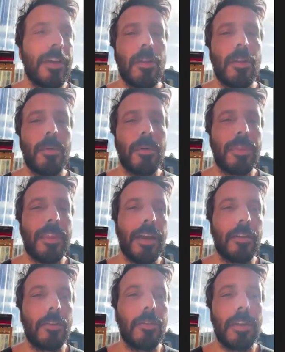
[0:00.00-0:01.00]
go along with that,
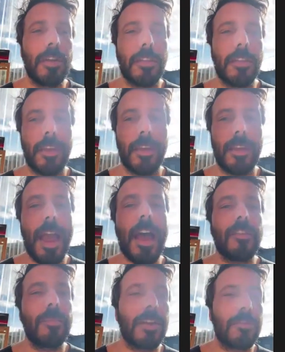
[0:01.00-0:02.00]
including the
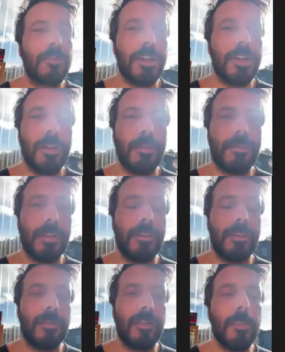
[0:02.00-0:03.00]
aspect ratio of the
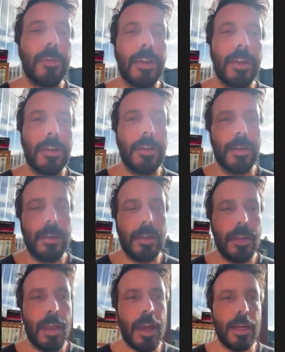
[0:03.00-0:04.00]
template
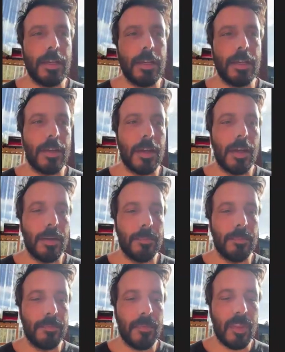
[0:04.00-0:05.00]
and
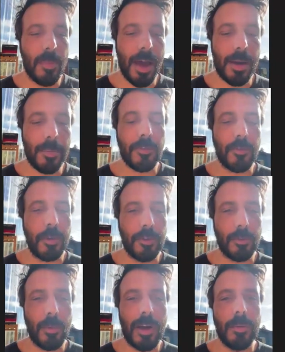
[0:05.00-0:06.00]
the bottom contour
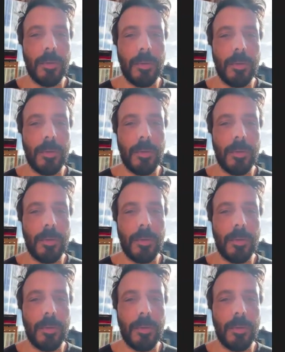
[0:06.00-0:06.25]
as well.